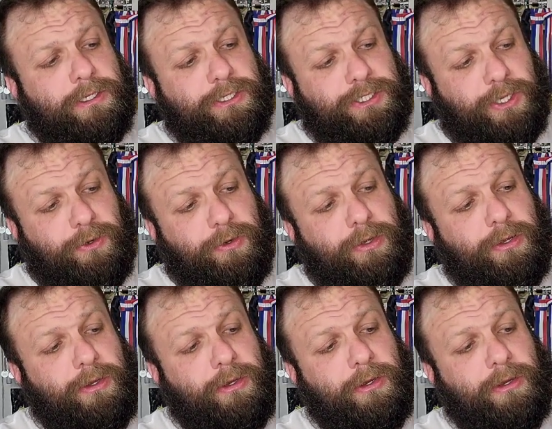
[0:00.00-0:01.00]
So
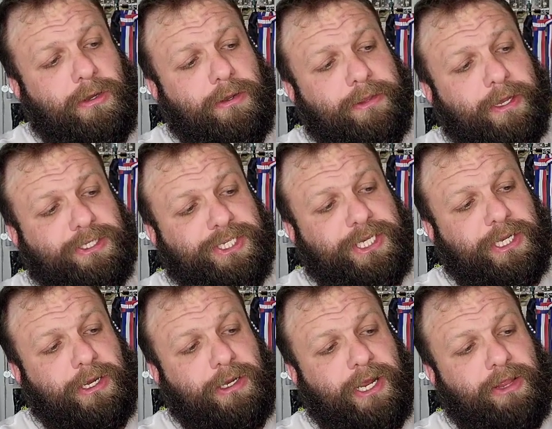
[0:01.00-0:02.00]
they're
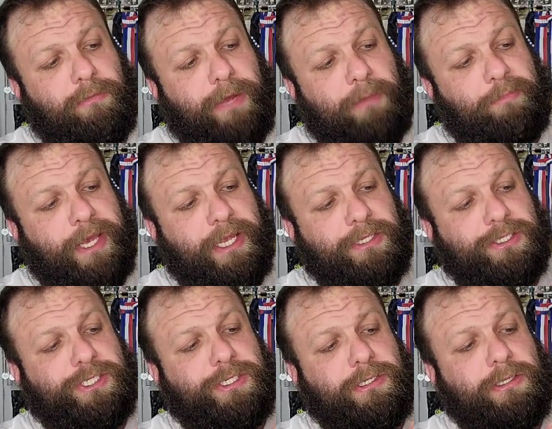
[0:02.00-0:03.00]
secured either by
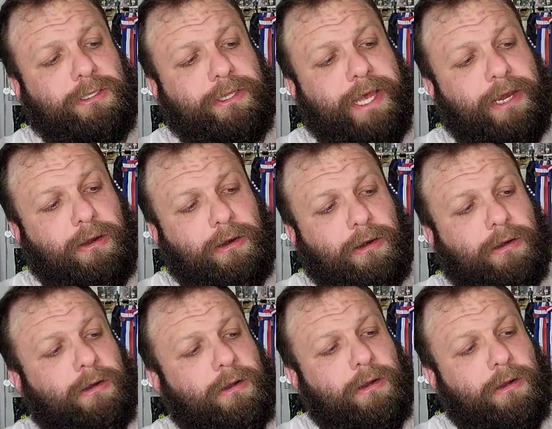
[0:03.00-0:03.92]
pins that are